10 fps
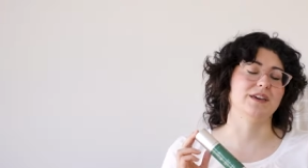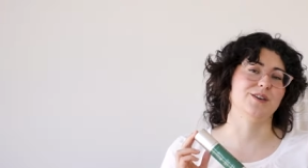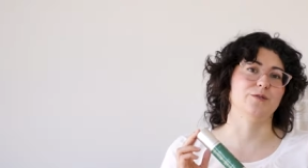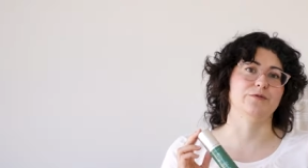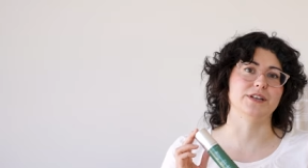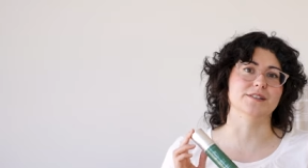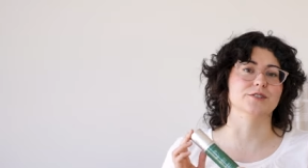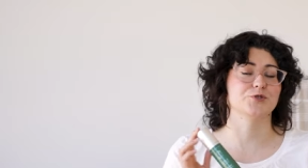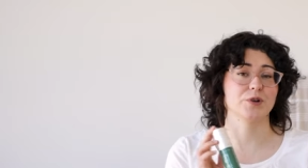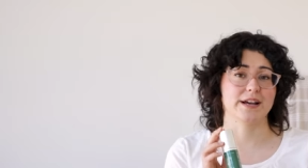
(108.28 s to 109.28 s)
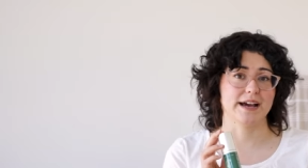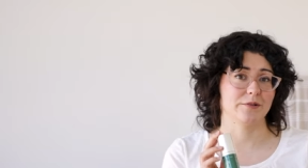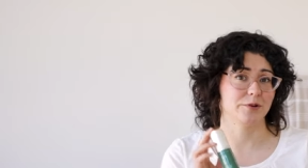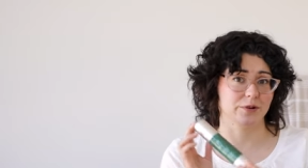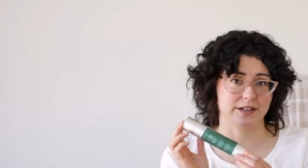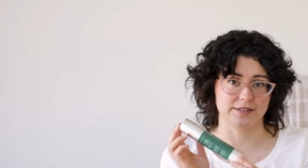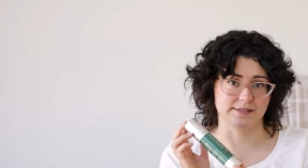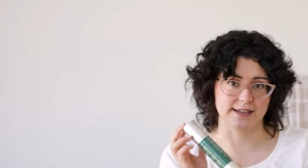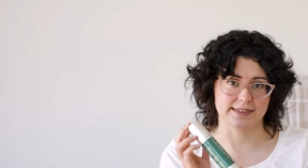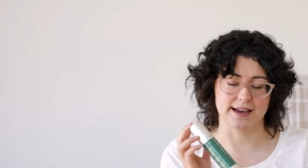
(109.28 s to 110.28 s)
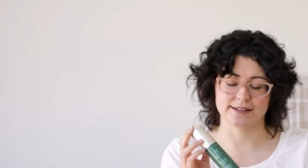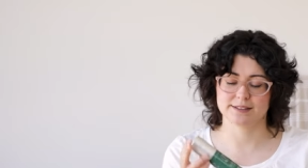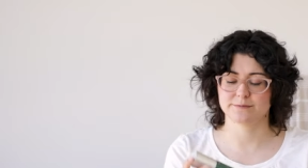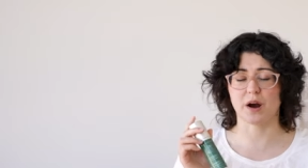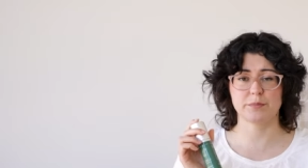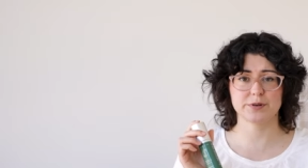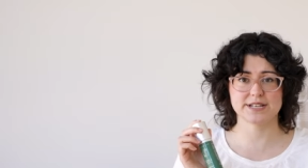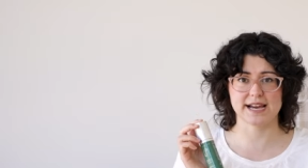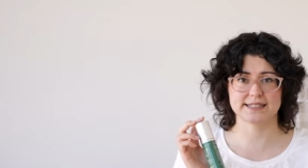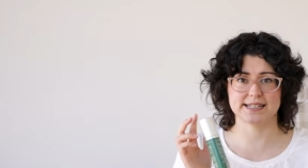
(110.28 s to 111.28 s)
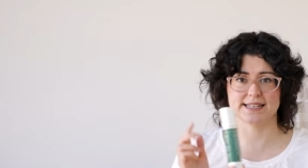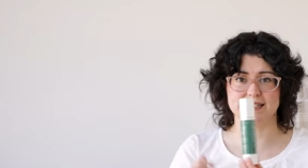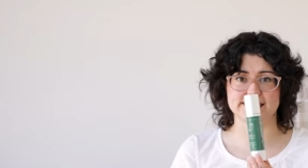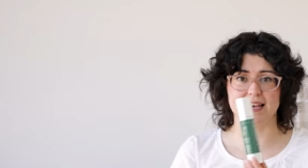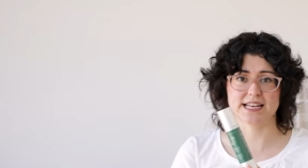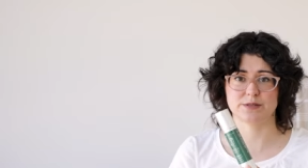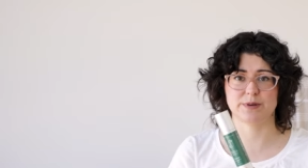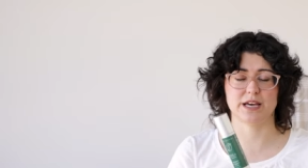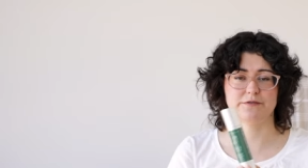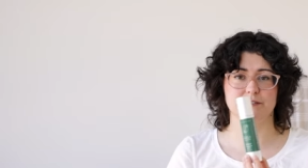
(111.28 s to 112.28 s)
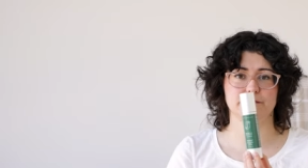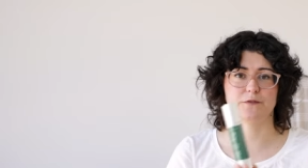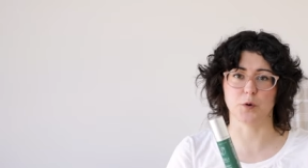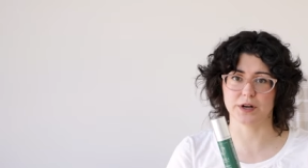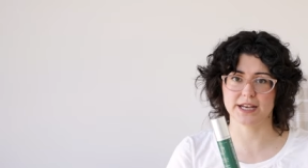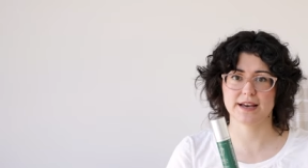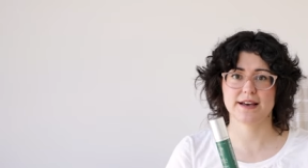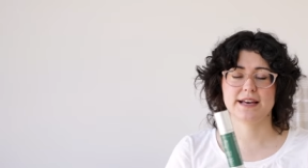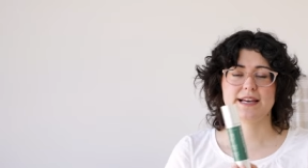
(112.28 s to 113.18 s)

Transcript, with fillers: make you feel dried out or anything like that. Prime Protect is SPF 40,